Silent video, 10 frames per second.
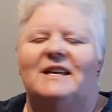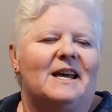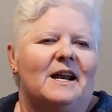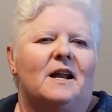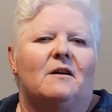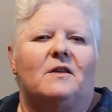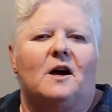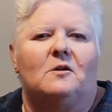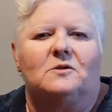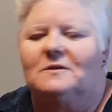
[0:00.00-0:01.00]
Get it out of
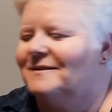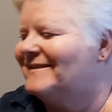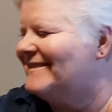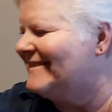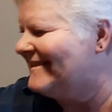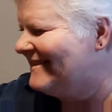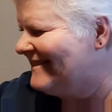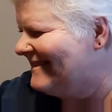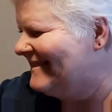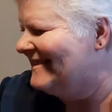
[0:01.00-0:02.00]
the
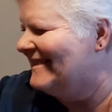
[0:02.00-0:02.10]
house.